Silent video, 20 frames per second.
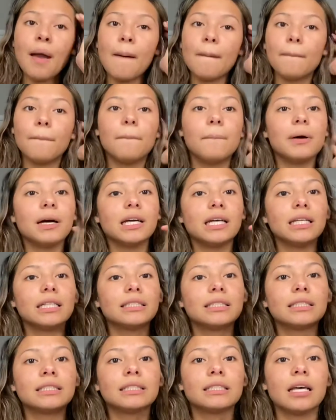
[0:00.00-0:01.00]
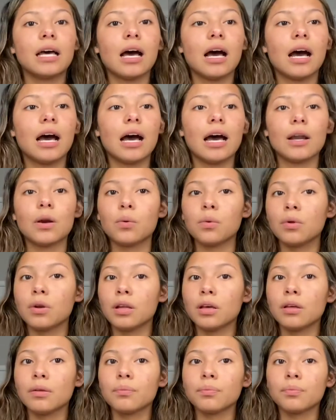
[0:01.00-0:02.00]
But I don't want
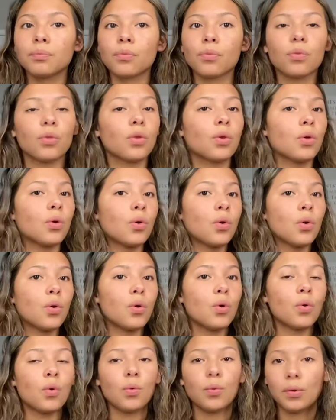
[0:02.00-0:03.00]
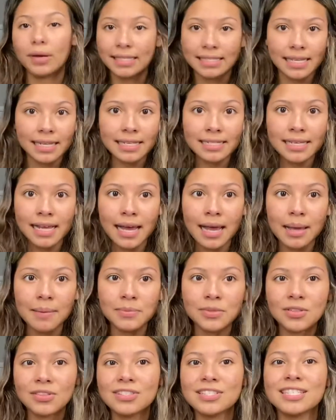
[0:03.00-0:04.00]
to waste any time
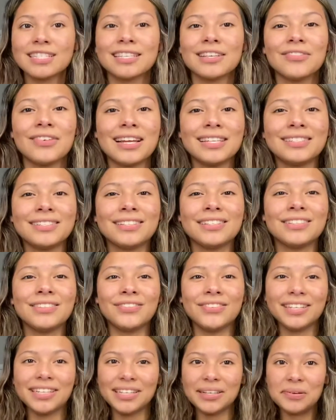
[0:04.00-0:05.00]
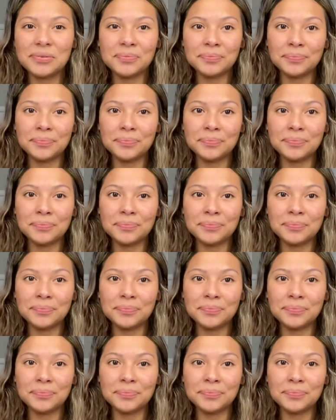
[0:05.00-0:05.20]
so let's just get right into this video.